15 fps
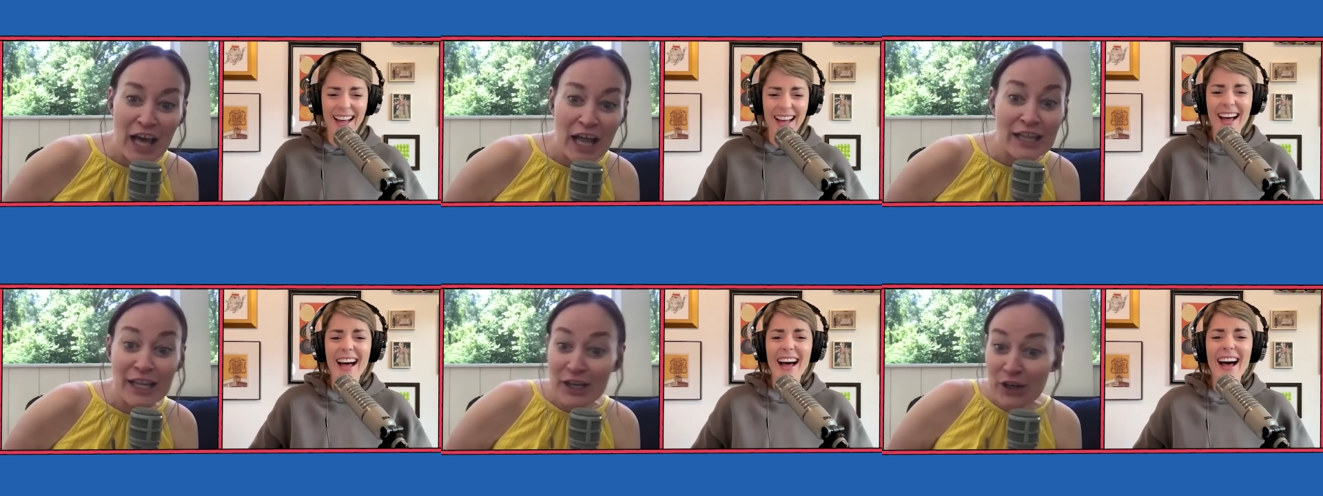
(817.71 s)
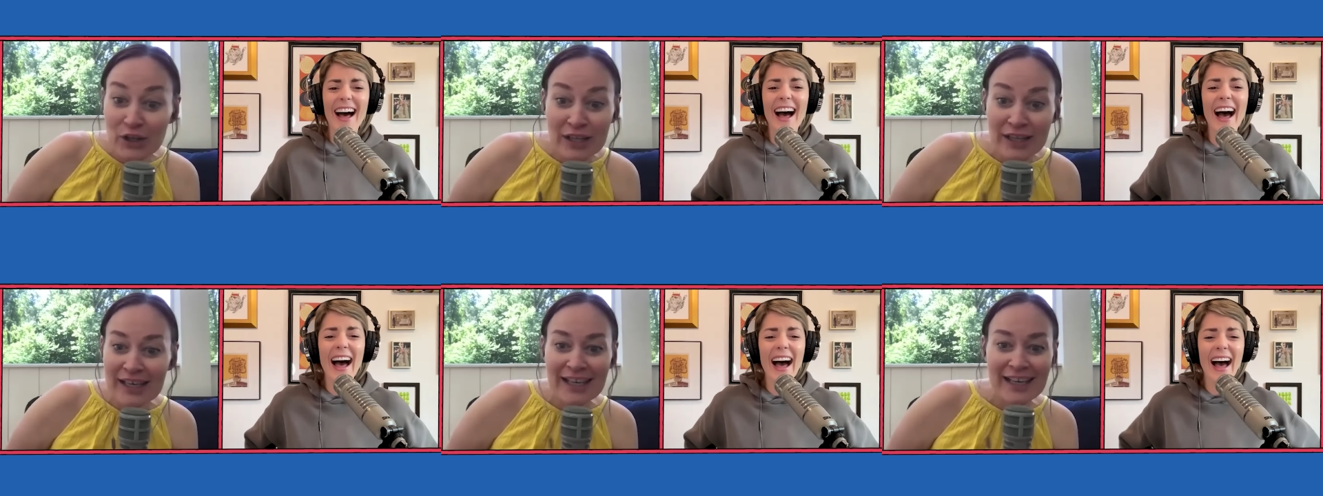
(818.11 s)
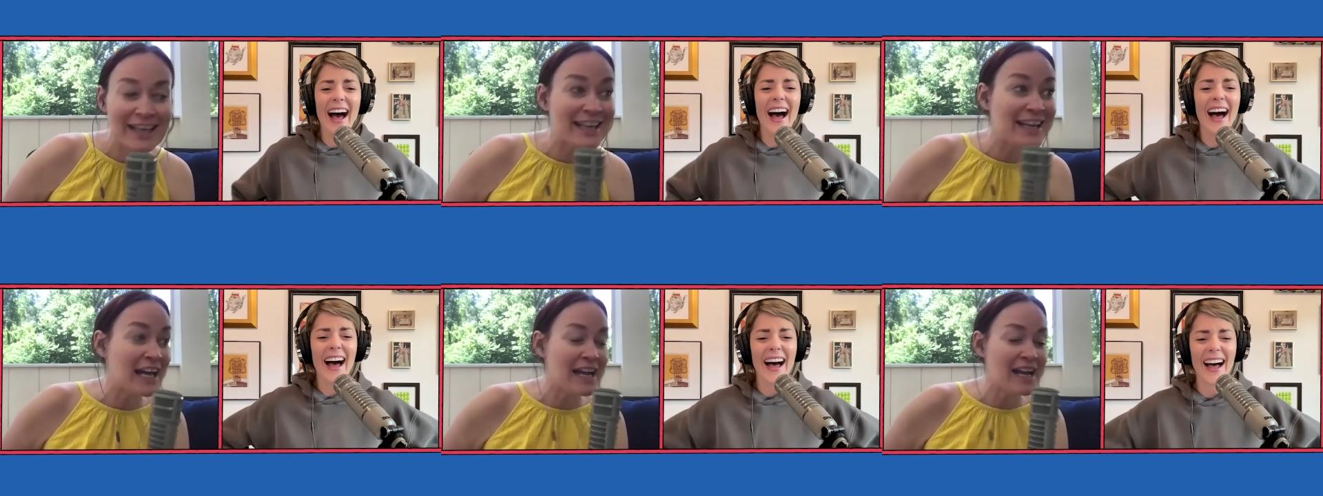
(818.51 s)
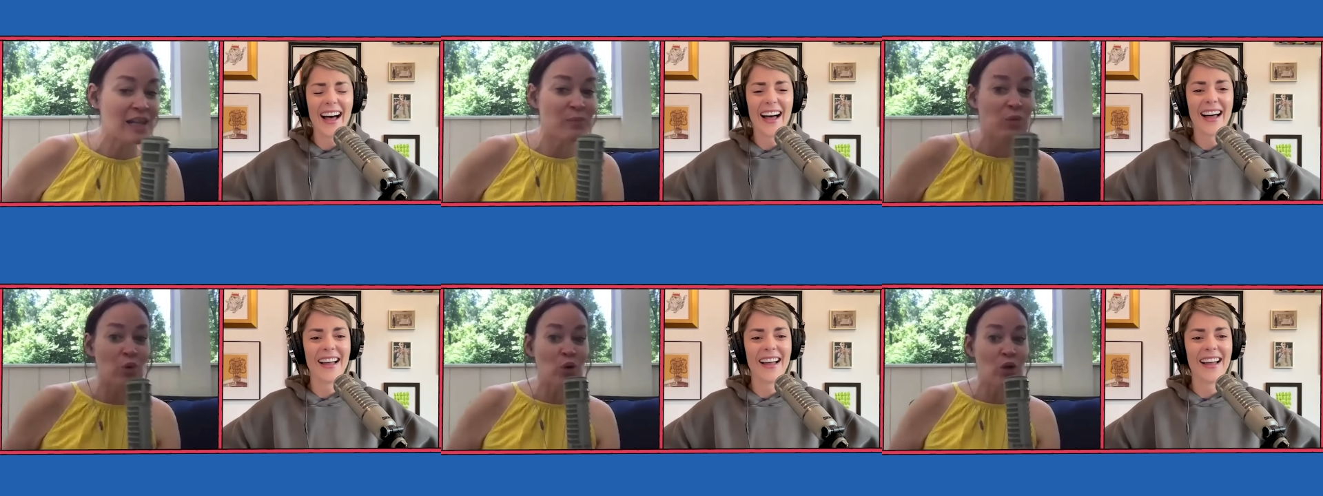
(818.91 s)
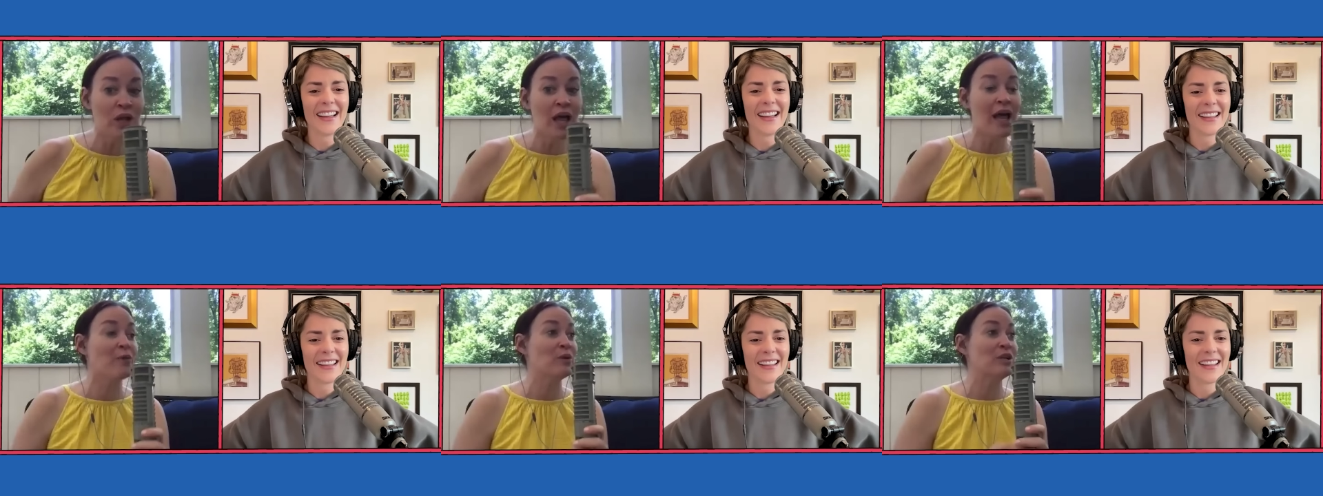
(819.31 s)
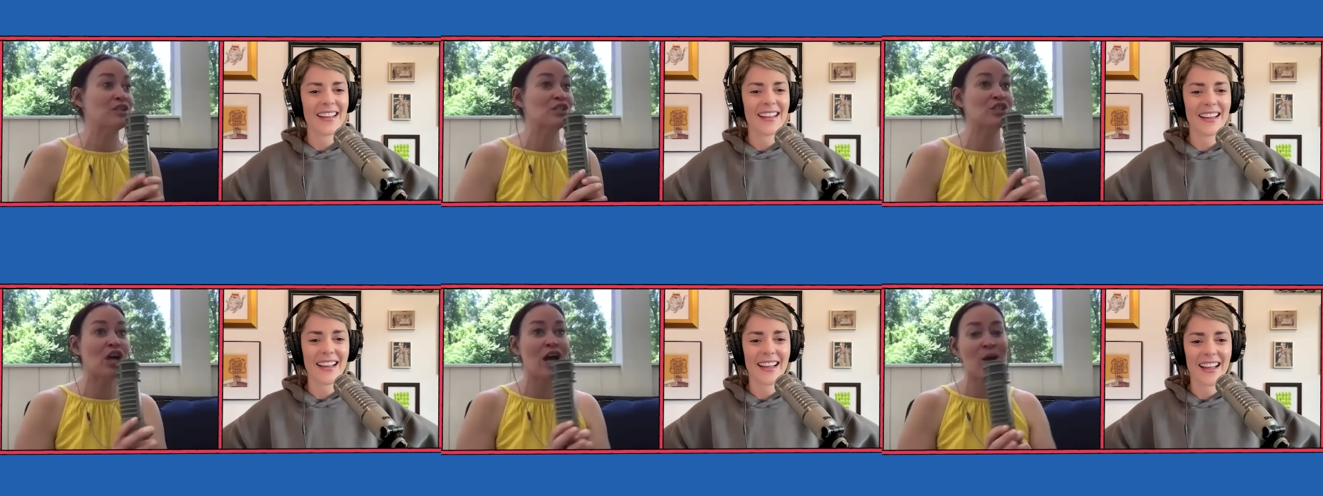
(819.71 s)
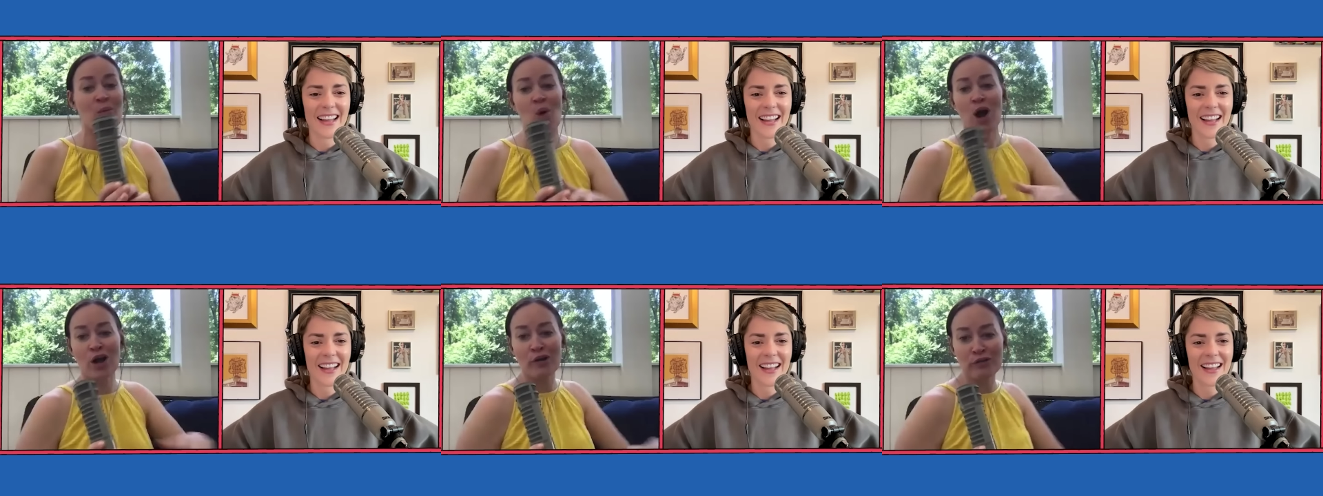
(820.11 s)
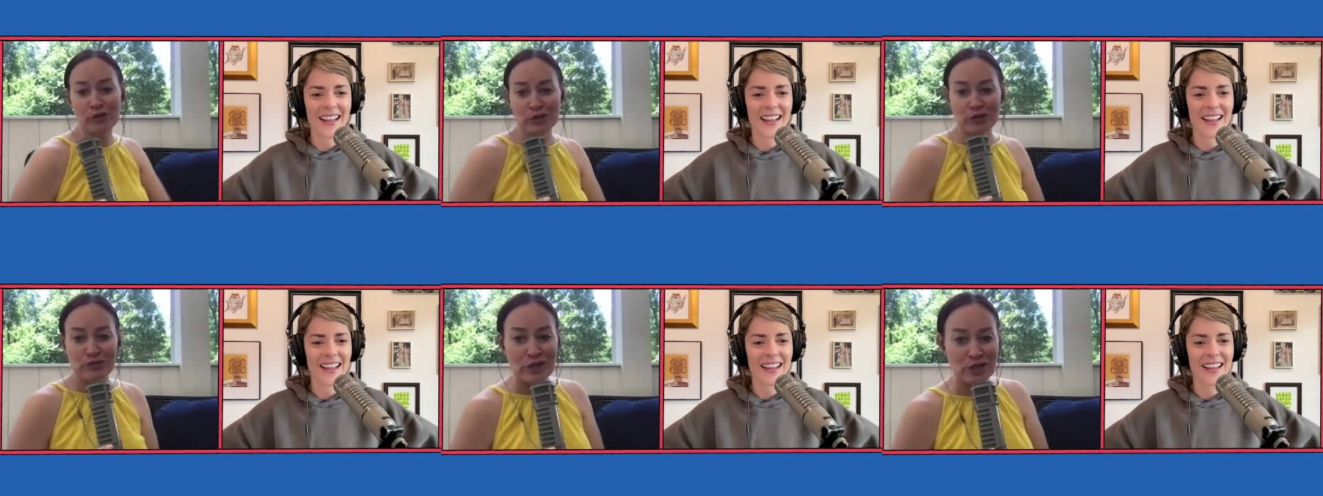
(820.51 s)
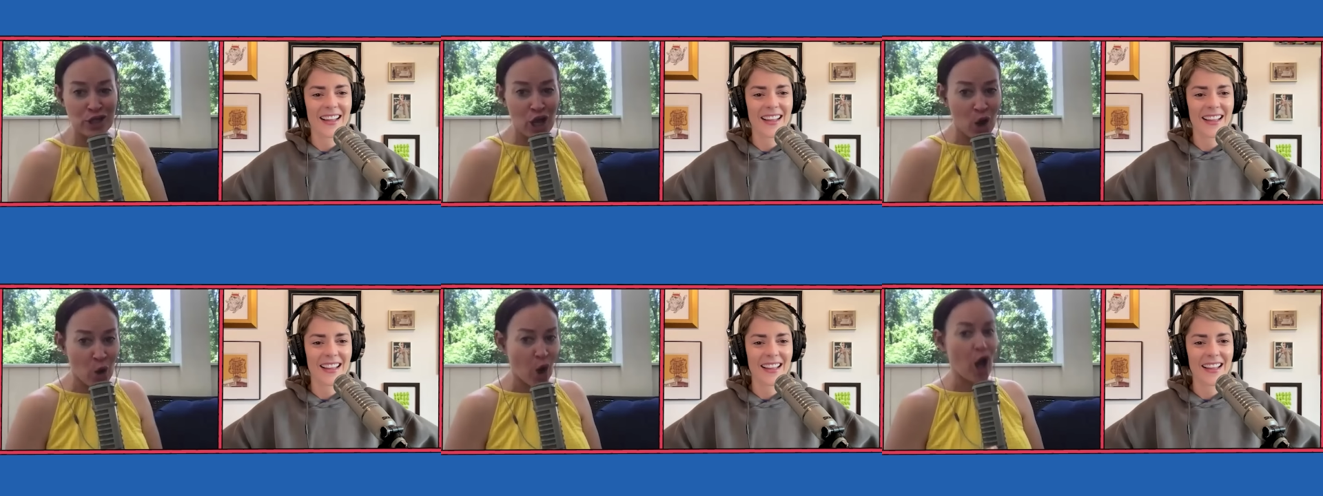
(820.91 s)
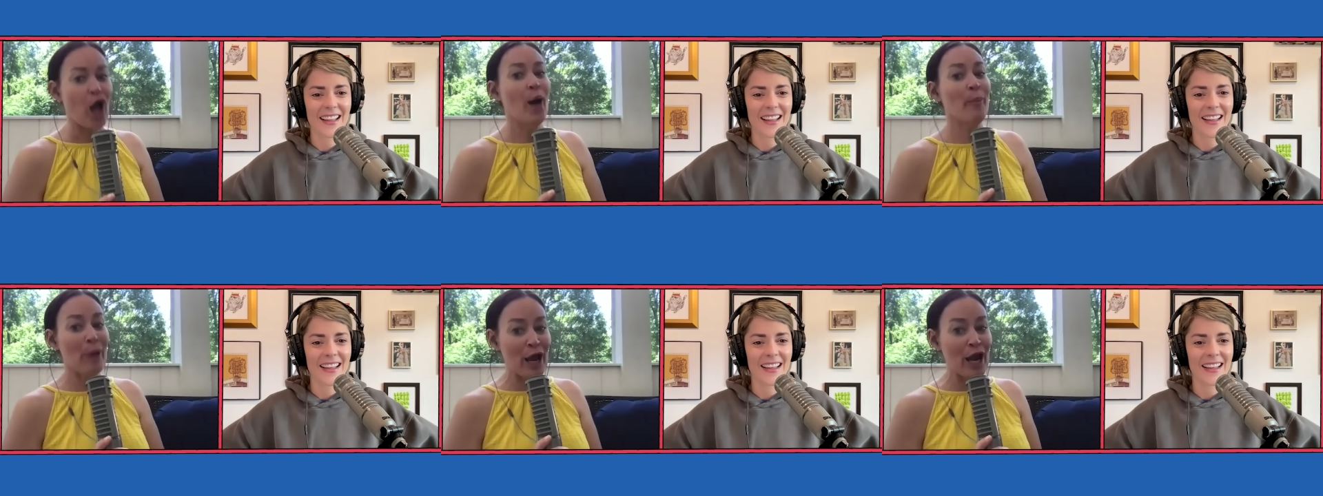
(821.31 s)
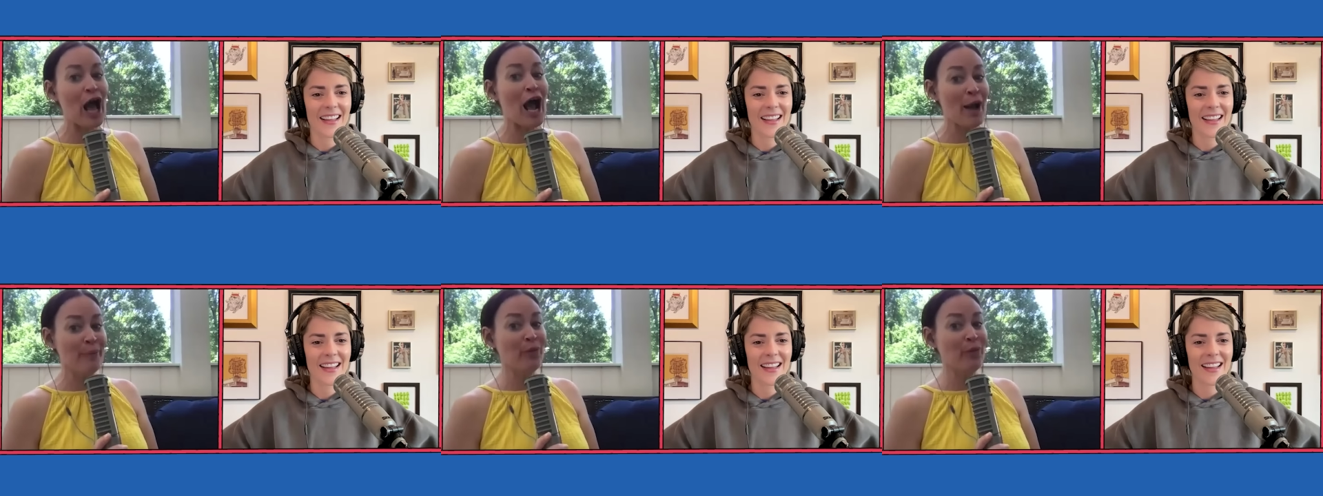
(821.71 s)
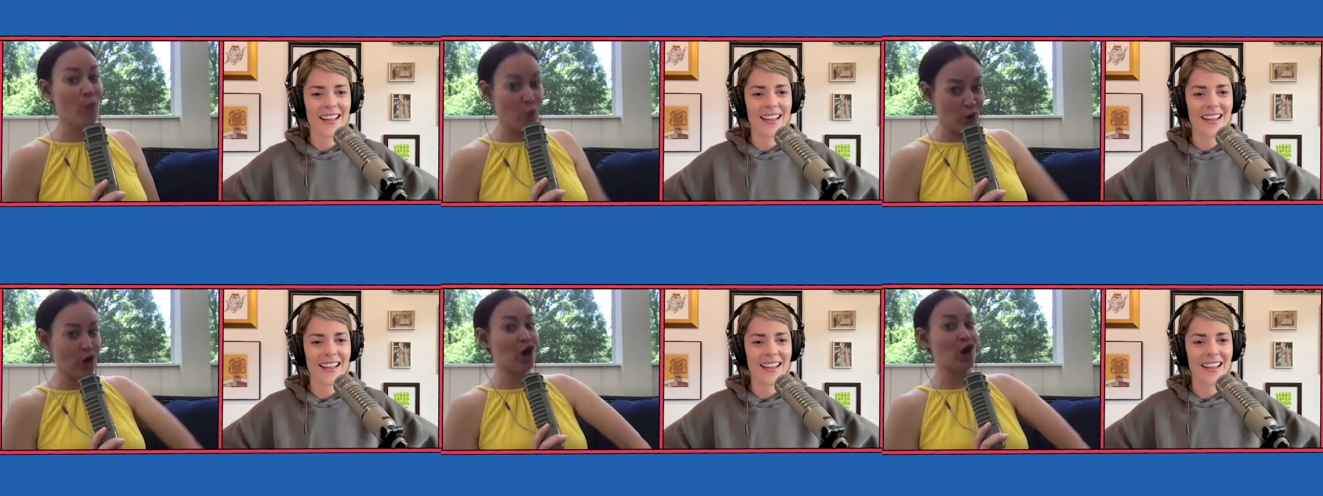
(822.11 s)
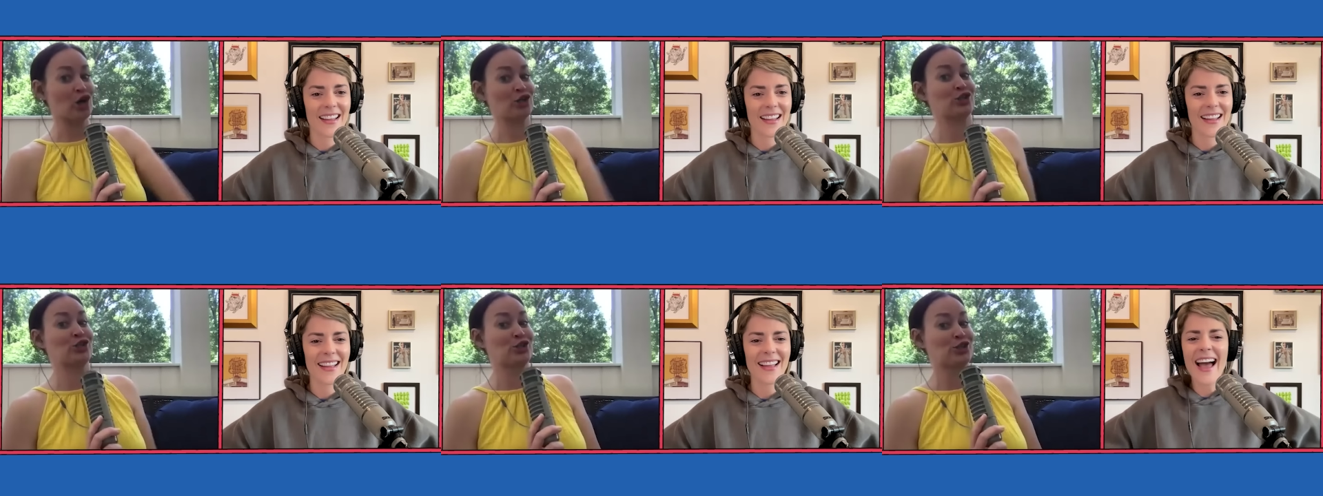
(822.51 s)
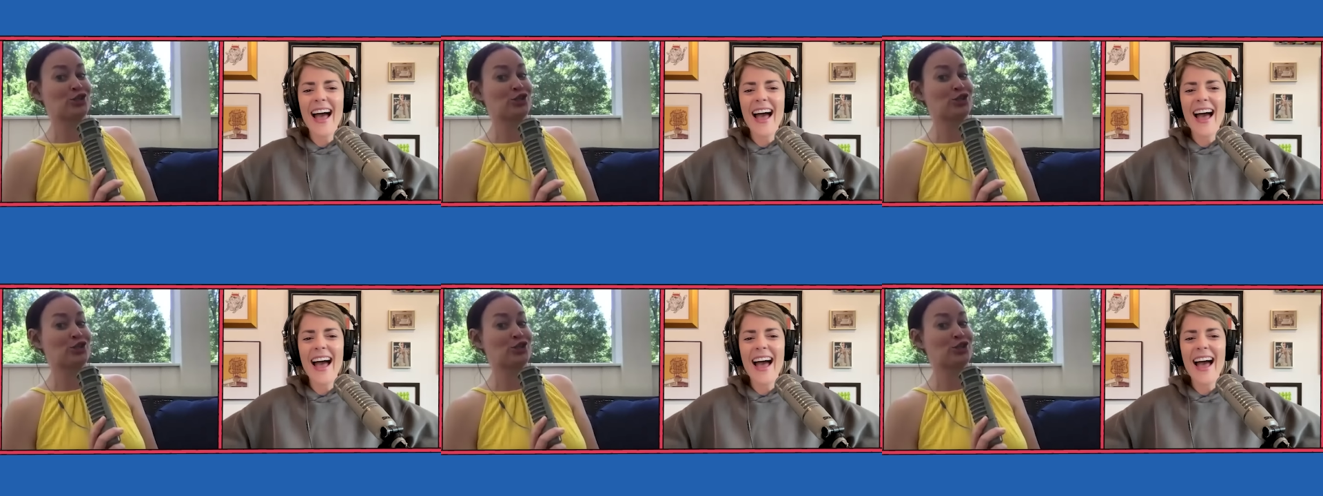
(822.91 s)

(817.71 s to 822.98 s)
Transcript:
Speaker 1: Literally, he got out of the pool, and we just saw him walk over to his friends and go, man, I'm the worst.